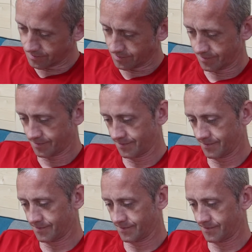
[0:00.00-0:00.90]

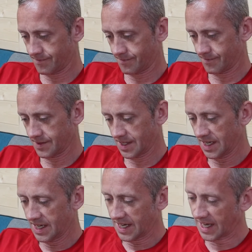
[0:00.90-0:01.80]
hmm.
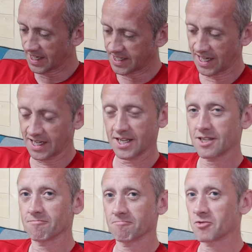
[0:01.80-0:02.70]
He's shielded,
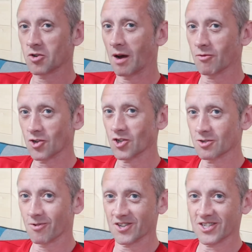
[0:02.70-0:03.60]
so I'm going to
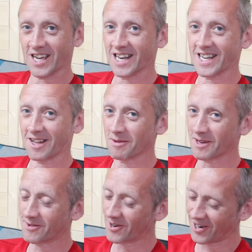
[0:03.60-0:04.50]
use one shield. That'll be
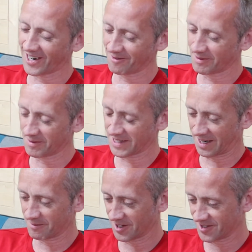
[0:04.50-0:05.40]
fair. I'll be able to get
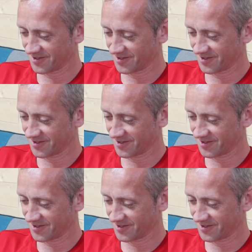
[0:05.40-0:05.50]
him out.